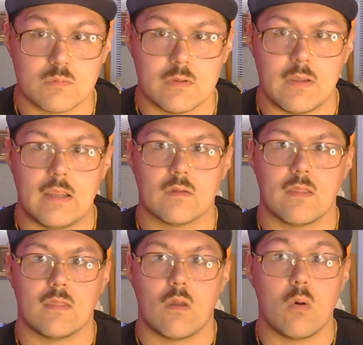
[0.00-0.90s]
We hear
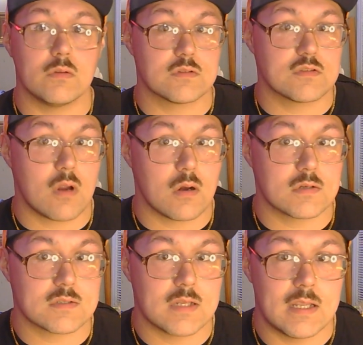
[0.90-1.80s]
that the older
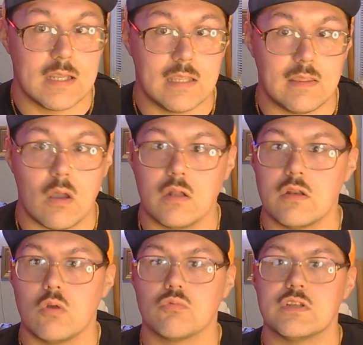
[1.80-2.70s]
stars in the
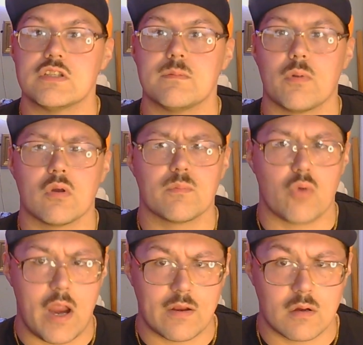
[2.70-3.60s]
unknown region burn
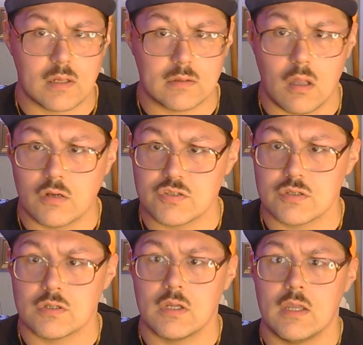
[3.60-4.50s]
brighter and larger,